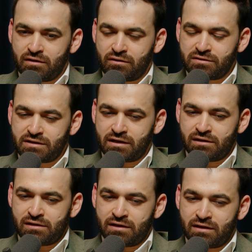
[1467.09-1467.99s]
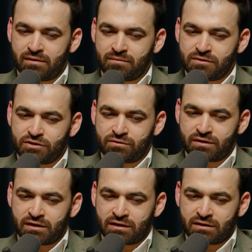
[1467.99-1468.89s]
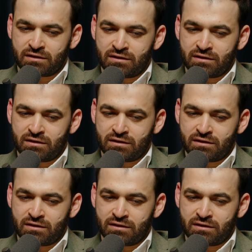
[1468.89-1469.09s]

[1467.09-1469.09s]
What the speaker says: hotel during